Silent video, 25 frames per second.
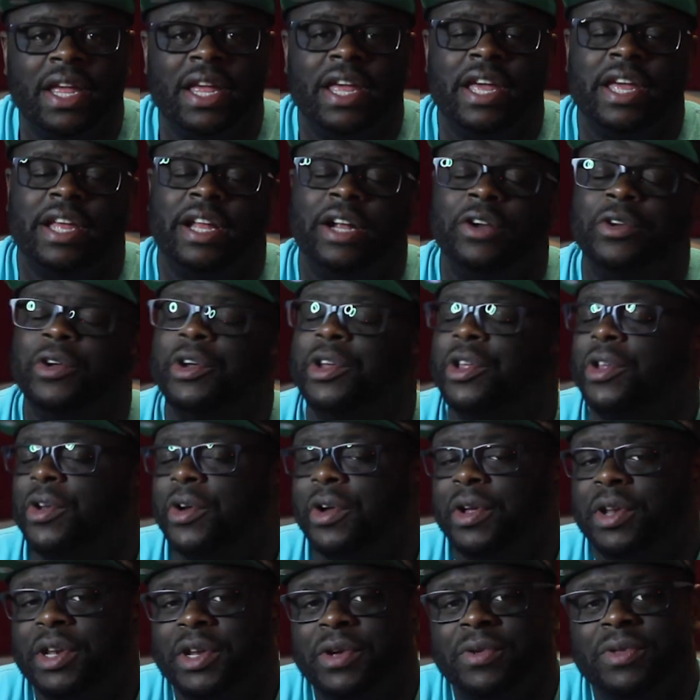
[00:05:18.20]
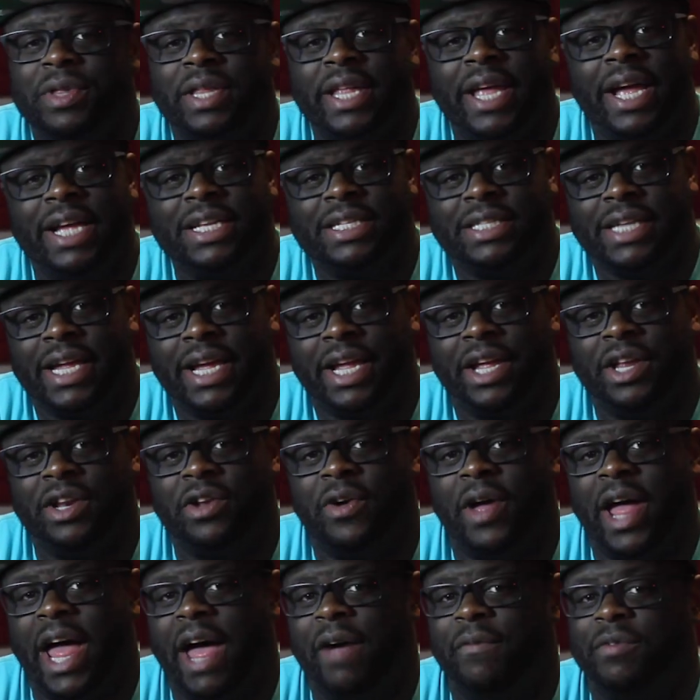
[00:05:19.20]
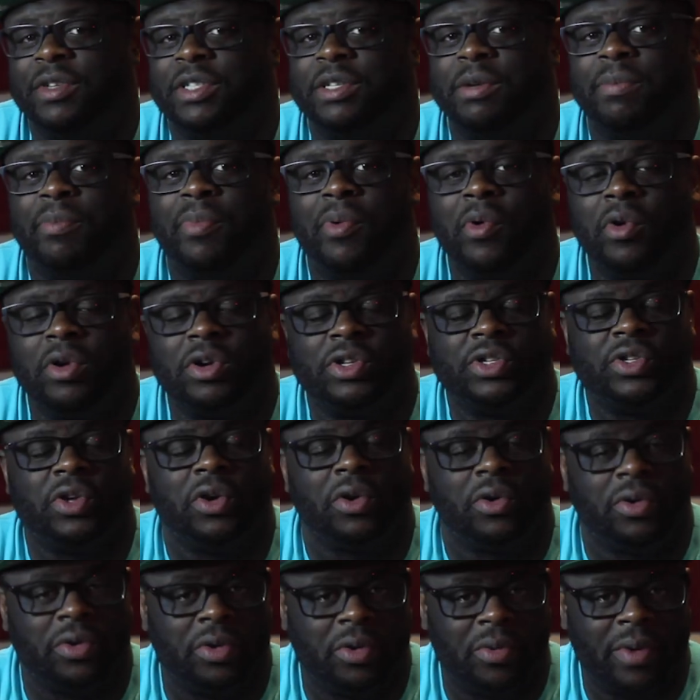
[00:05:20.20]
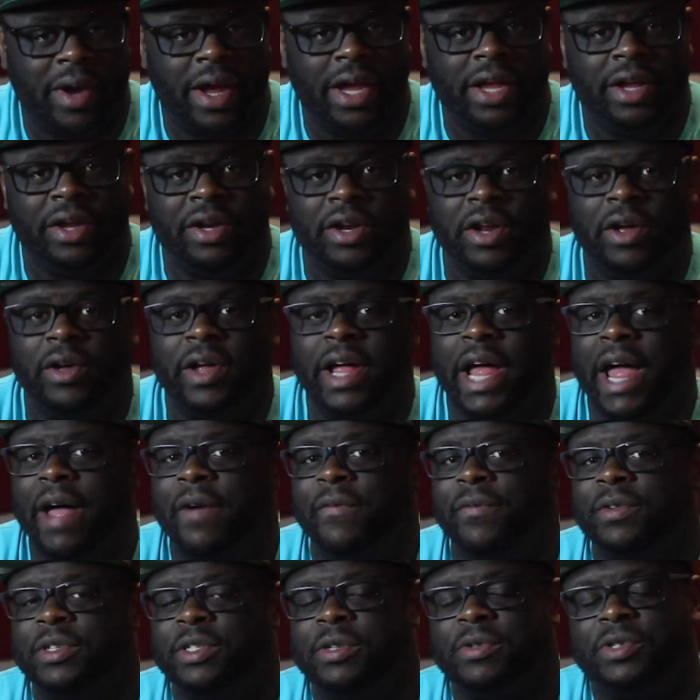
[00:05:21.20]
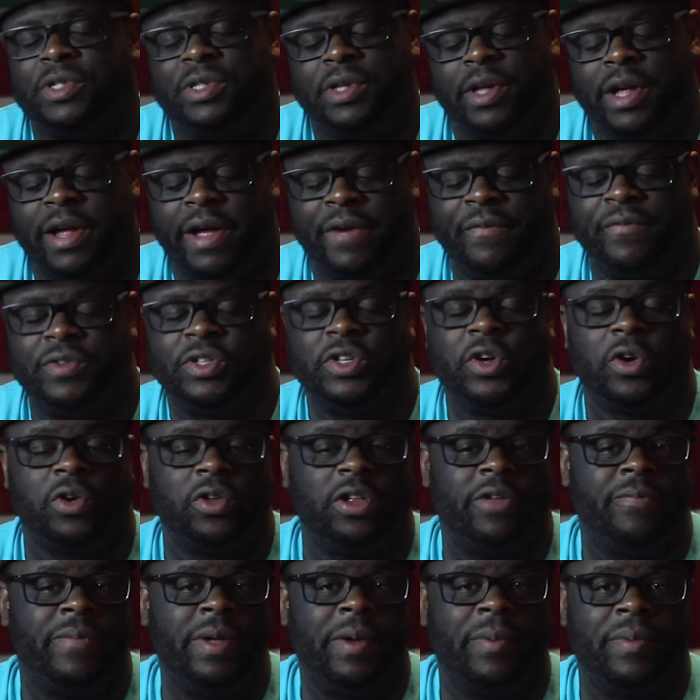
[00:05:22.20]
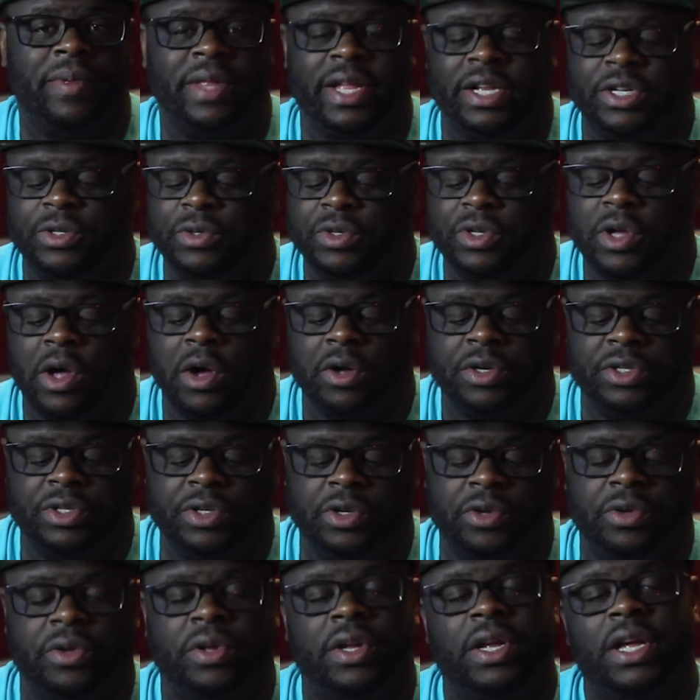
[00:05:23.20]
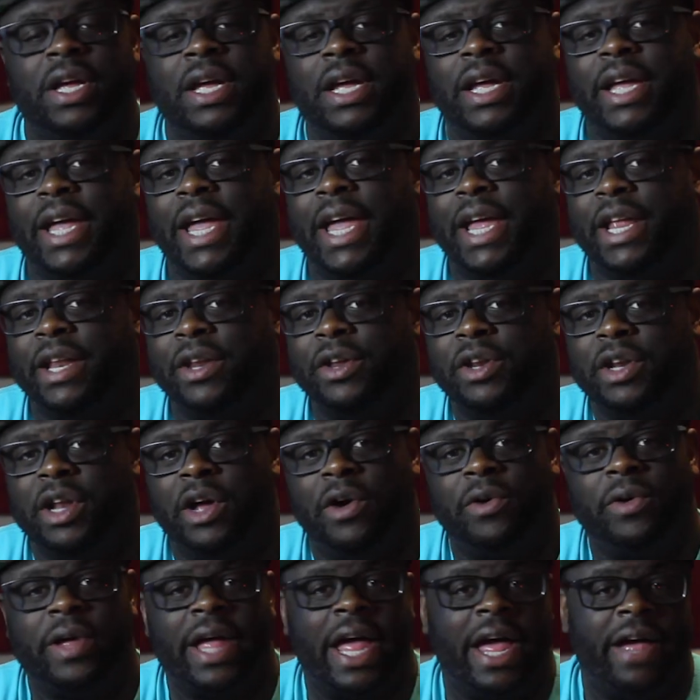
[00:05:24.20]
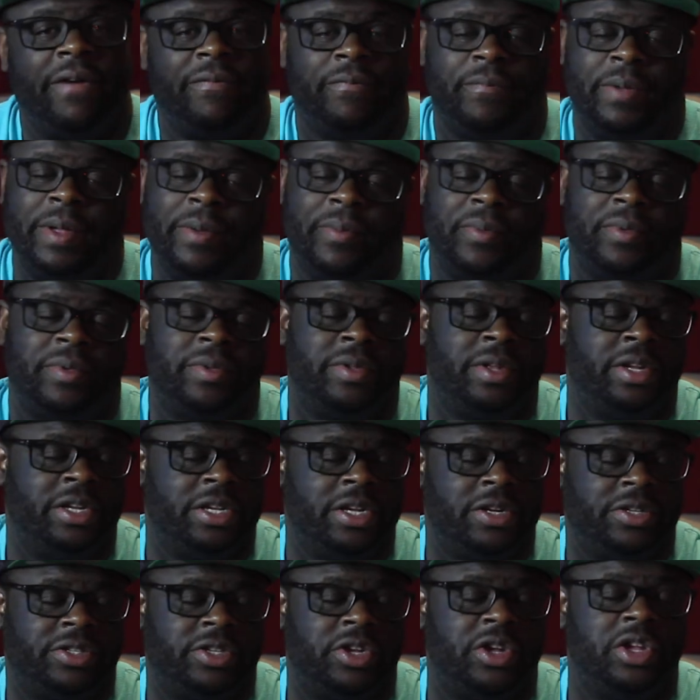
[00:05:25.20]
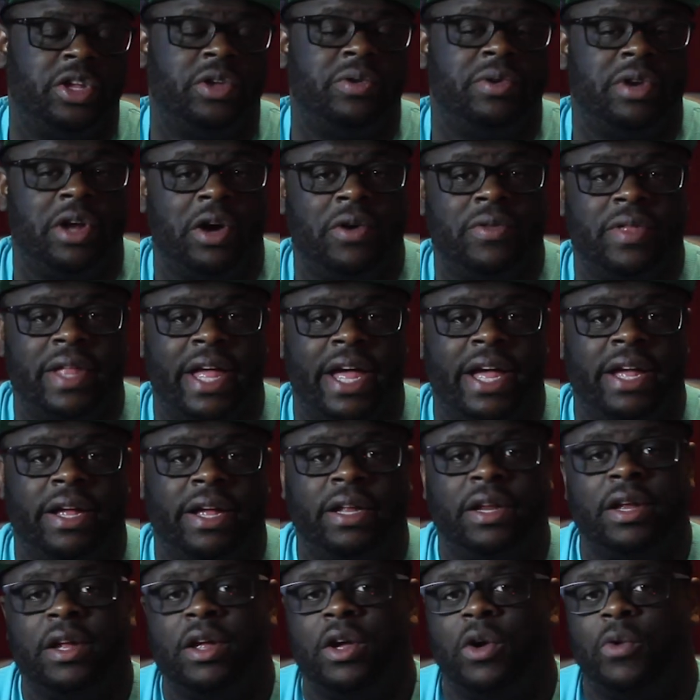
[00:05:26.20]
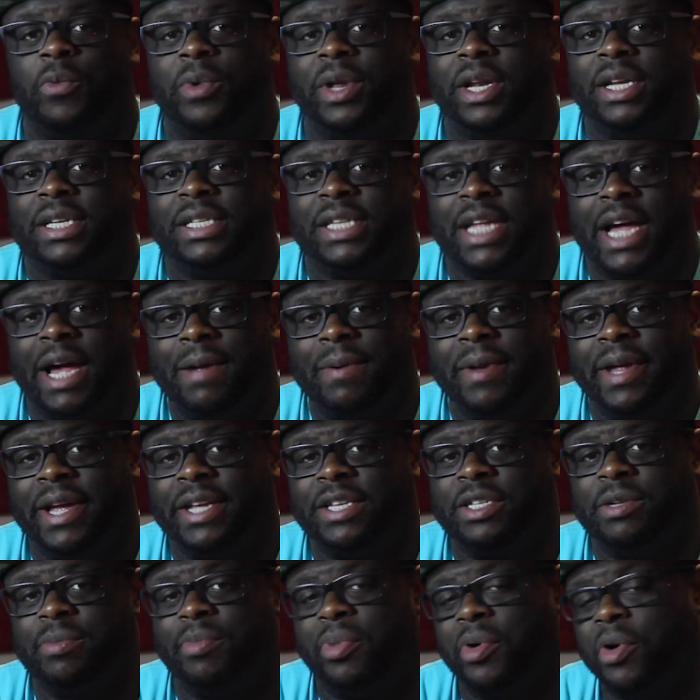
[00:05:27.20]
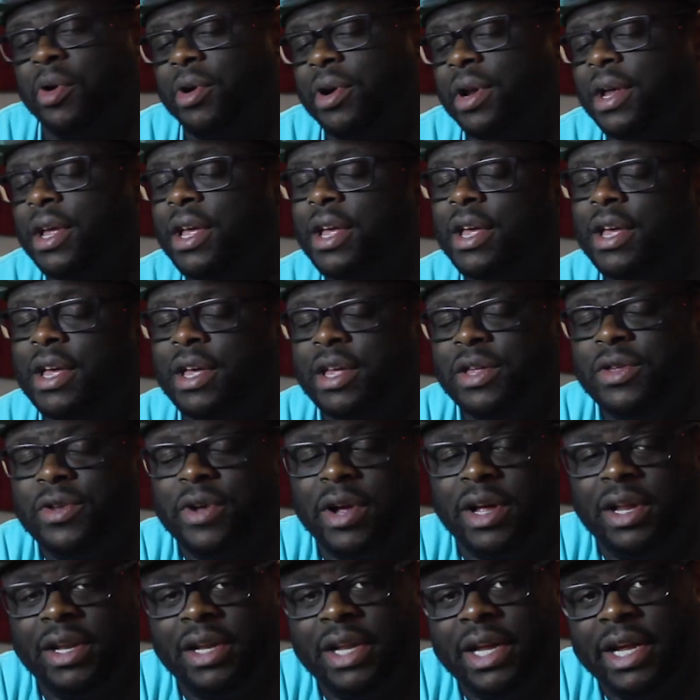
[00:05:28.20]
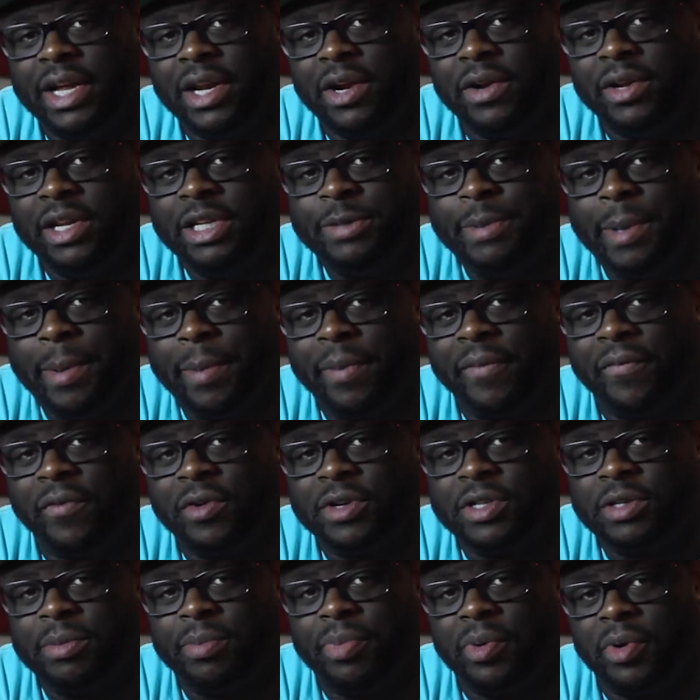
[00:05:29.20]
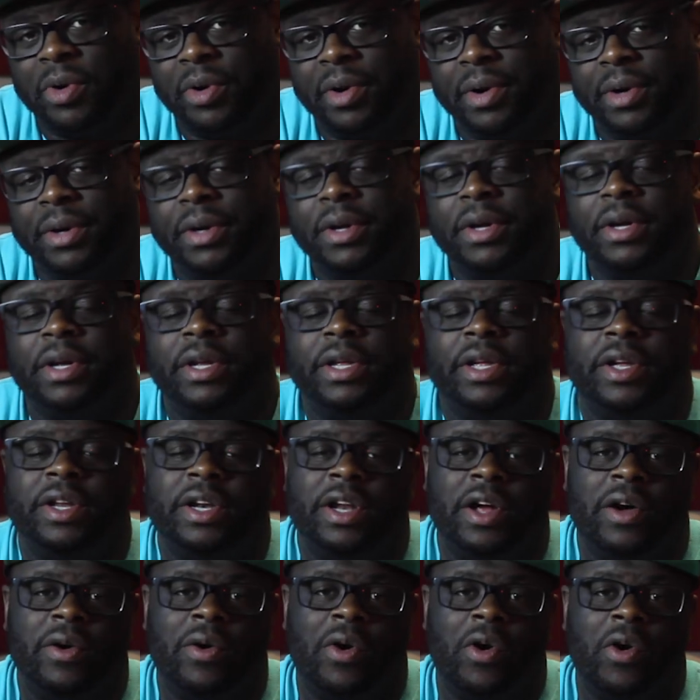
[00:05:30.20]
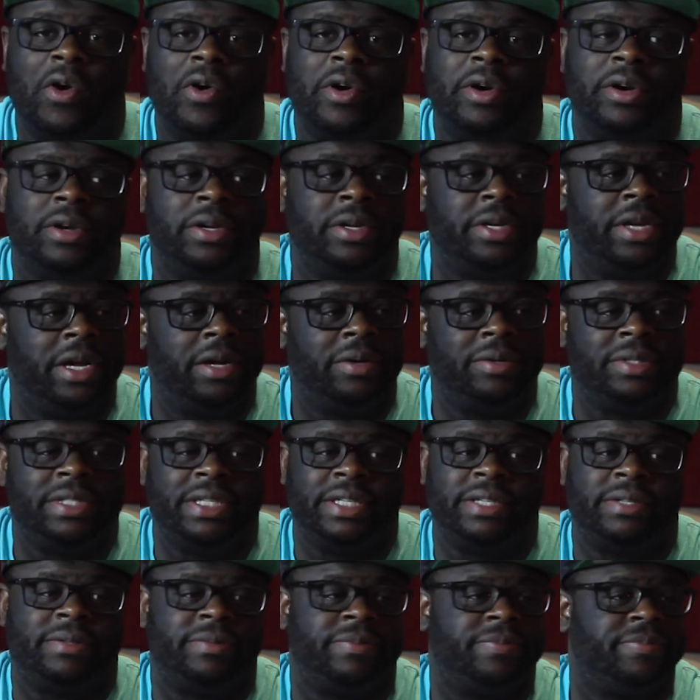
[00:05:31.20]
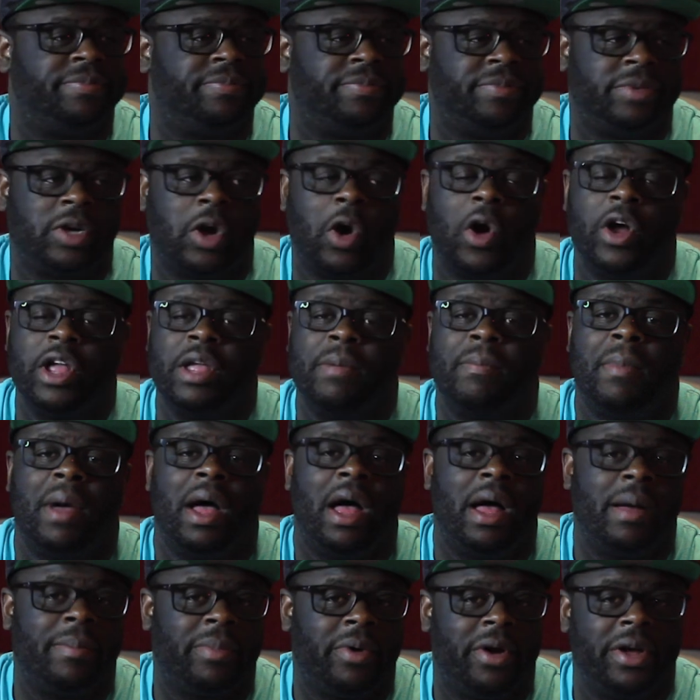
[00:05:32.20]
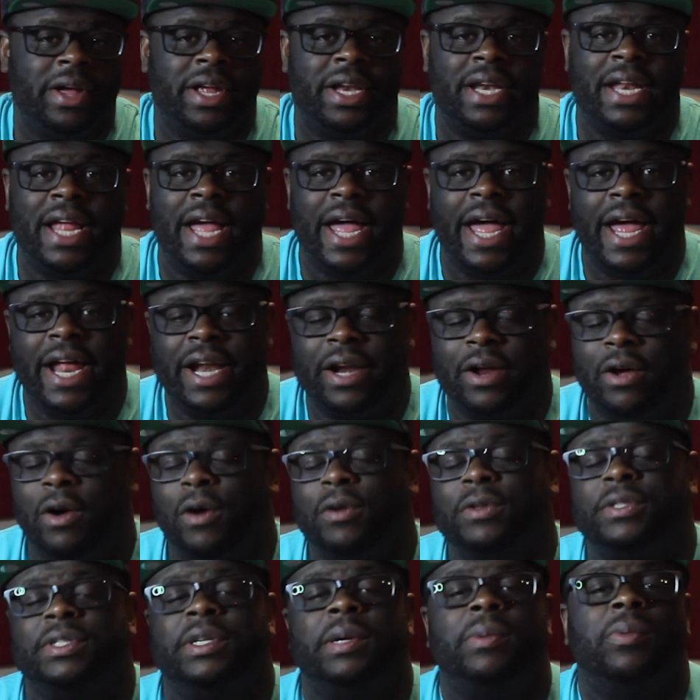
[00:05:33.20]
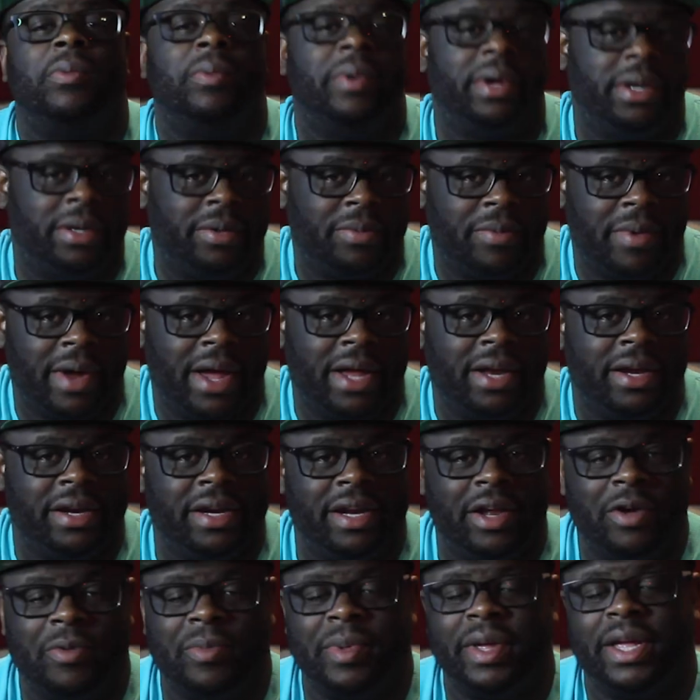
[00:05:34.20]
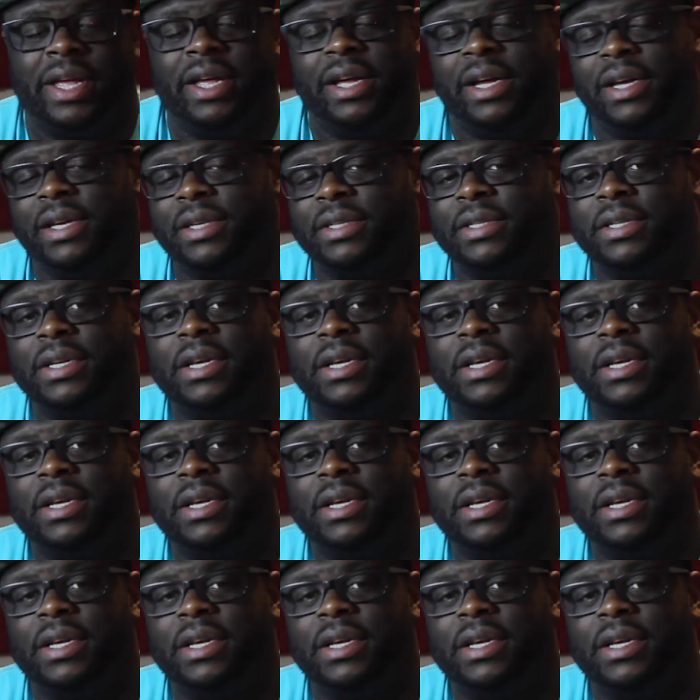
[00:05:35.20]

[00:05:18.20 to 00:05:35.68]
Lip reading: You can do things like have a support circle, right? Have a circle of people that you talk to, and have people, so that when it's time to get support, you can lean on these people for support, or just call your mom, call your dad, call someone, right? Because